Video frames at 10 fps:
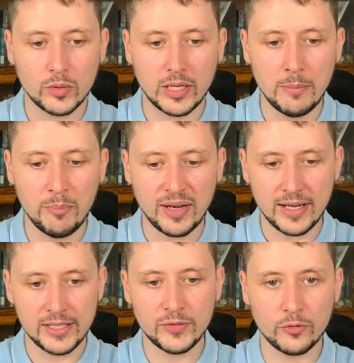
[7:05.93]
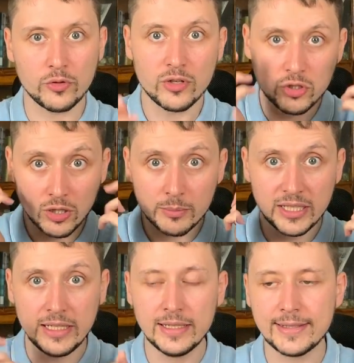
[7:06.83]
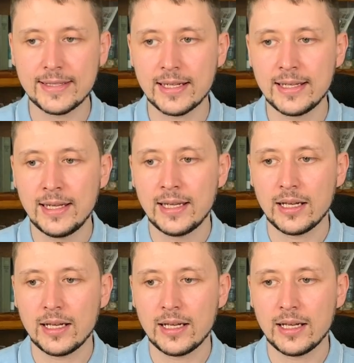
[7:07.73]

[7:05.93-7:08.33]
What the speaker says: implies for the German ears that,